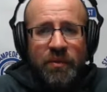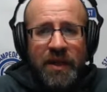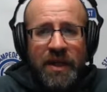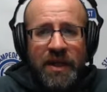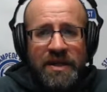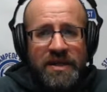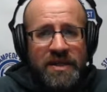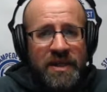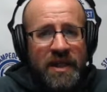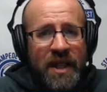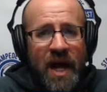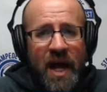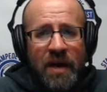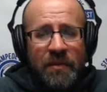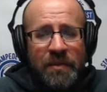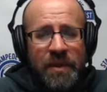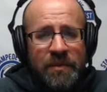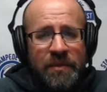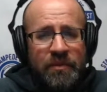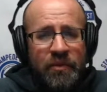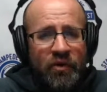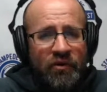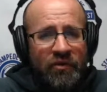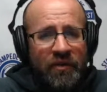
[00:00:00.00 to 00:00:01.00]
because a lot of
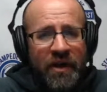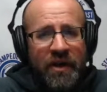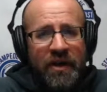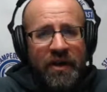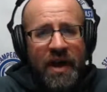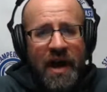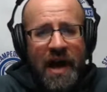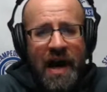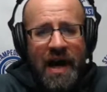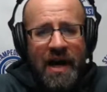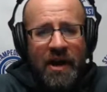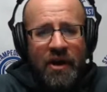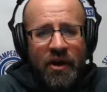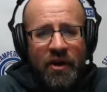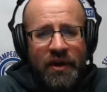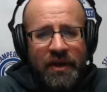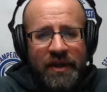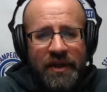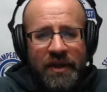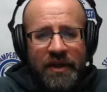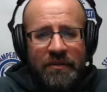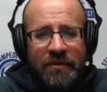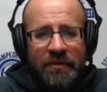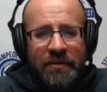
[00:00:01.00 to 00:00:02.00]
people are very high on
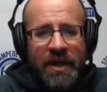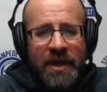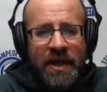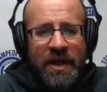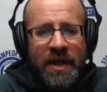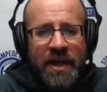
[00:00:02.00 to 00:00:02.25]
him.